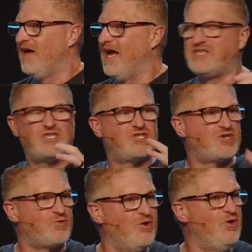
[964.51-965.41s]
It's
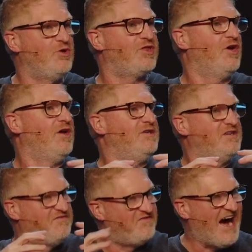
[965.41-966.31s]
truth
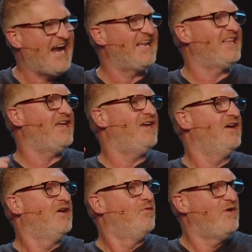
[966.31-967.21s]
divinely
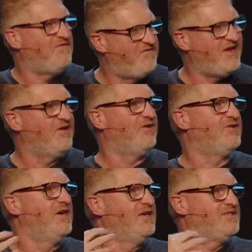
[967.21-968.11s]
revealed
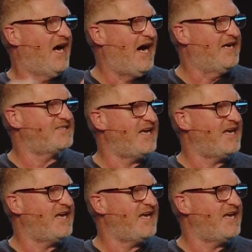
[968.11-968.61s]
to us,